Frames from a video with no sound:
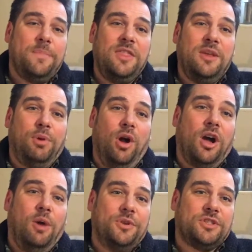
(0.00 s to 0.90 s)
In the blog,
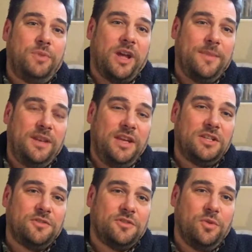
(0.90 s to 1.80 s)
I'll put some
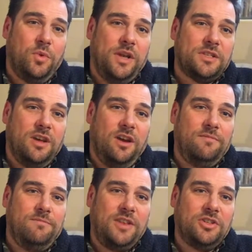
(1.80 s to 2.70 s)
recommendations for the whites
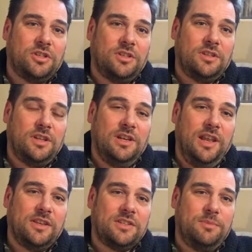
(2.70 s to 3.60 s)
I've mentioned and
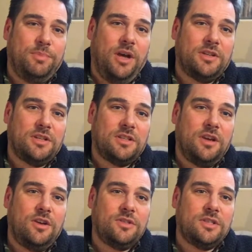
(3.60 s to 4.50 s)
links to purchase
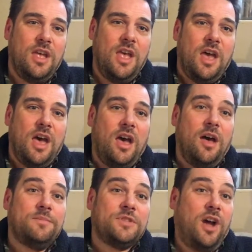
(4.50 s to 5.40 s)
those.
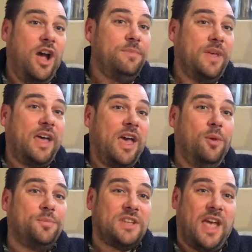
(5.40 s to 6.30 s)
So I hope that
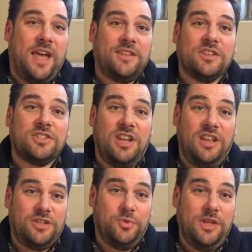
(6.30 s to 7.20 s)
helps, and see you
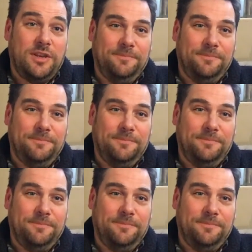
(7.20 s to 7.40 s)
next week.